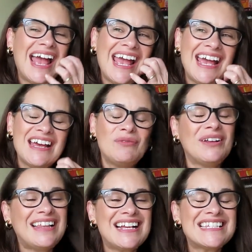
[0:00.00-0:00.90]
And
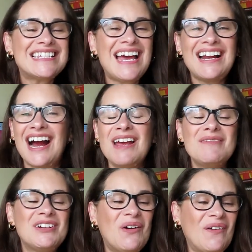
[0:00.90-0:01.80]
with that said,
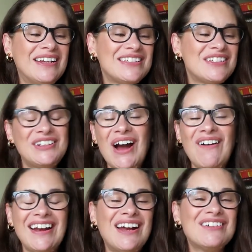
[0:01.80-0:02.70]
I'm going to
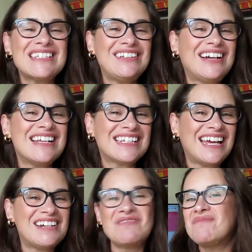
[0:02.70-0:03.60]
go, and I will see you guys
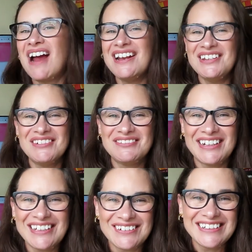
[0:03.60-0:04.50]
again in a brand new
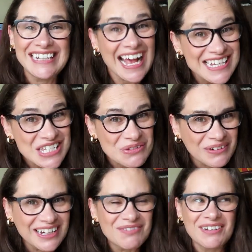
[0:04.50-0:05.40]
video next
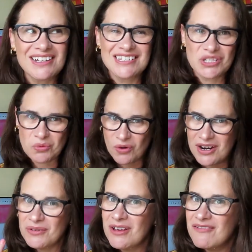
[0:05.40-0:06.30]
week, because it's
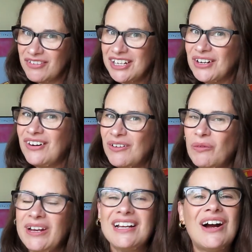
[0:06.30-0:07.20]
one video
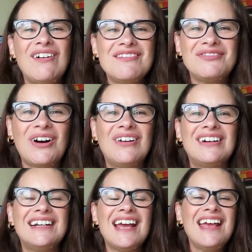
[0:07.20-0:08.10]
a week going
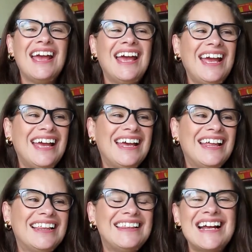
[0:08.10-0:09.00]
forward.
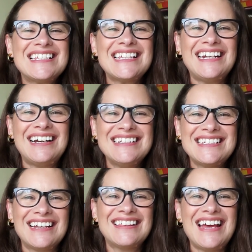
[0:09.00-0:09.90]
And that's it.
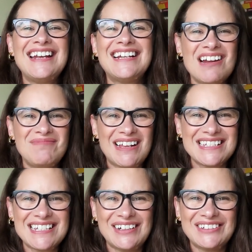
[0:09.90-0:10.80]
Until then, God
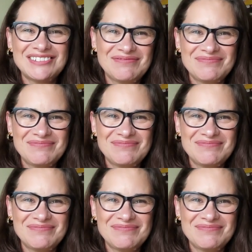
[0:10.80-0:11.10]
bless you.